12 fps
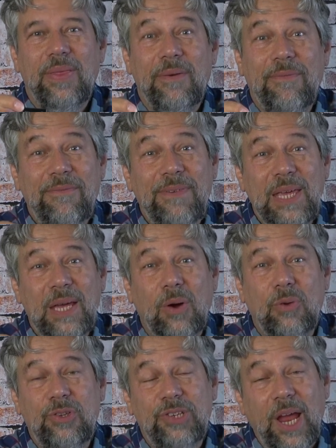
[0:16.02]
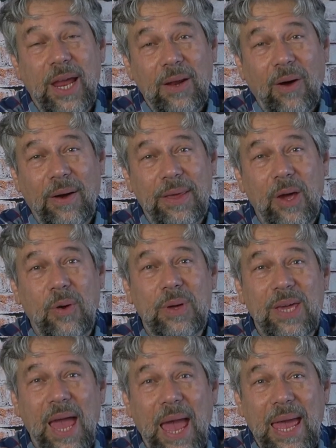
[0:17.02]
the Fiio Jade Audio
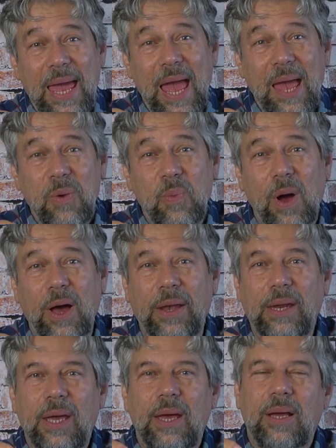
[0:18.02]
KA1